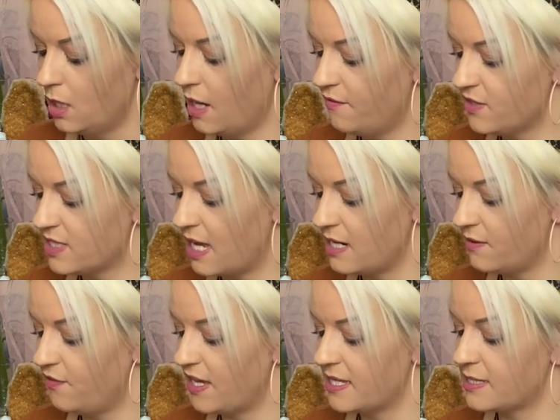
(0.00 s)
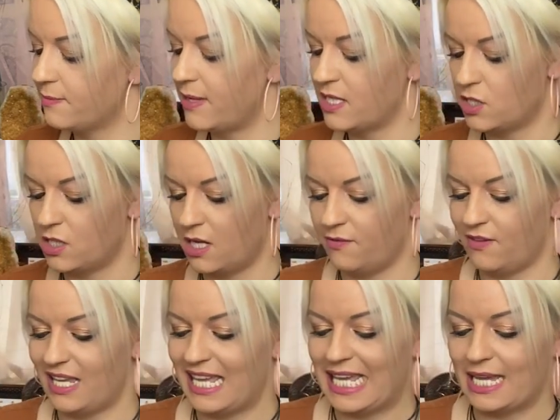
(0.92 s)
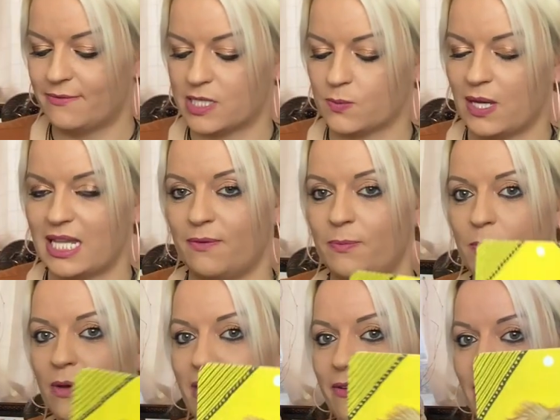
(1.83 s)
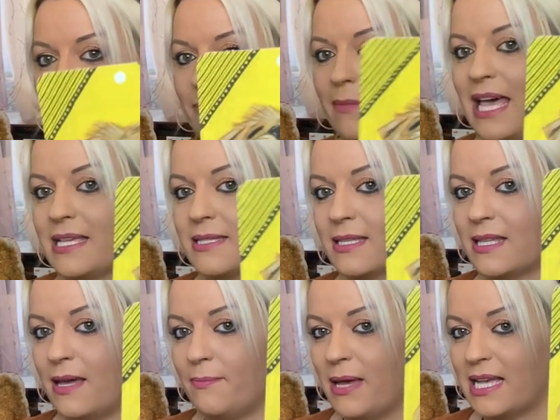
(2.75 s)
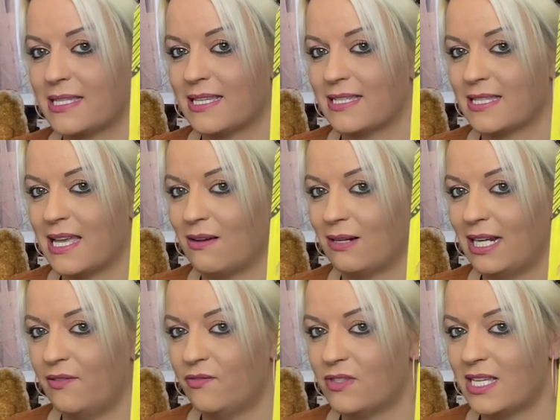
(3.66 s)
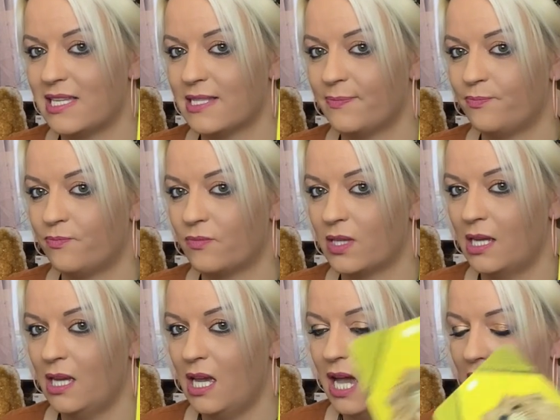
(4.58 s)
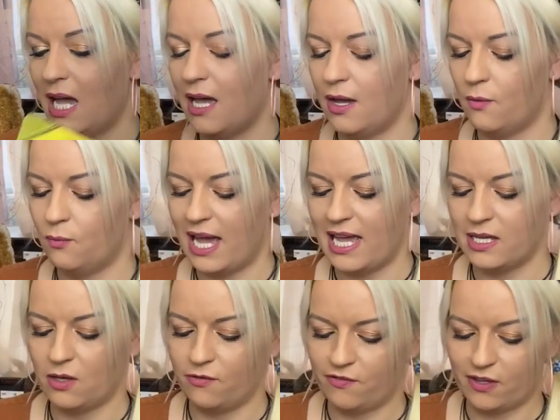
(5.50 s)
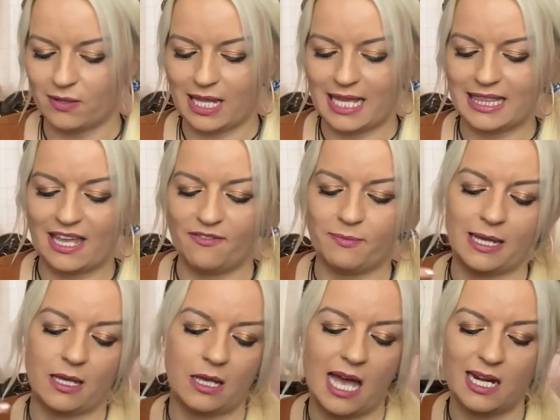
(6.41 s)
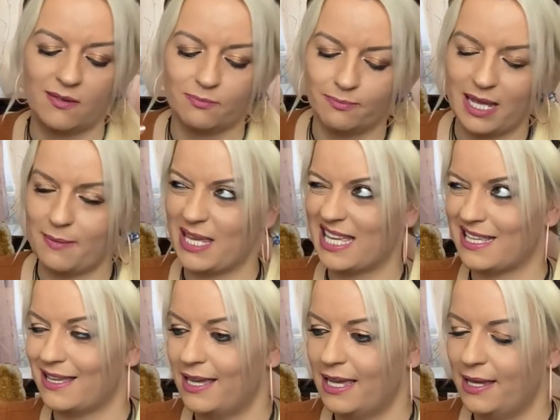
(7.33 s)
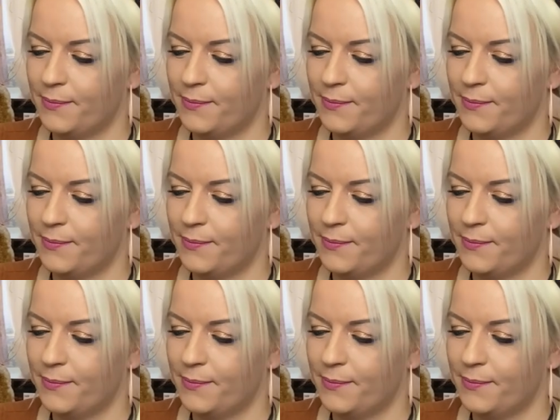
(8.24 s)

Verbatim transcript: The other side of things to mention over here is where they've been wearing a mask, that mask has now lifted. Uh, where you feel like they've been kind of maybe